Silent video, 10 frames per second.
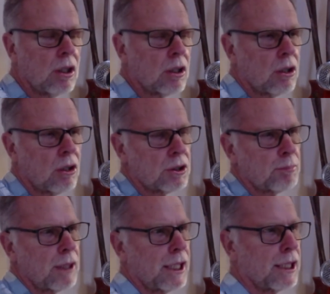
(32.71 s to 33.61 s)

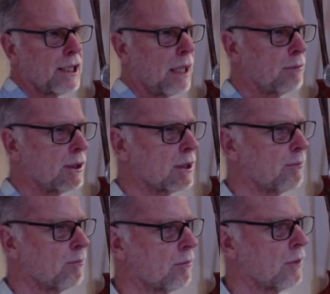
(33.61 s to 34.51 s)
contemplating dhammas.
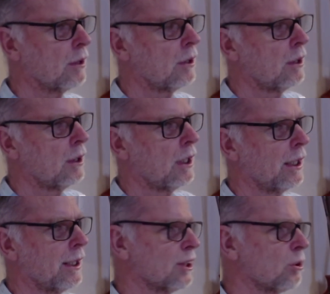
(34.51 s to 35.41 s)

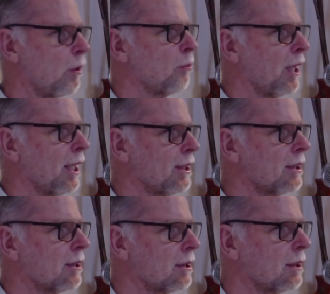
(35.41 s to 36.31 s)
That's one way
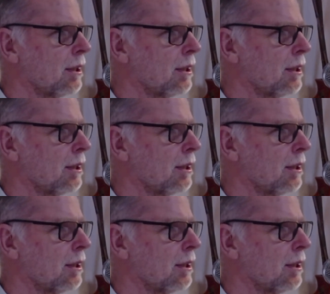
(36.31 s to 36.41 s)
it's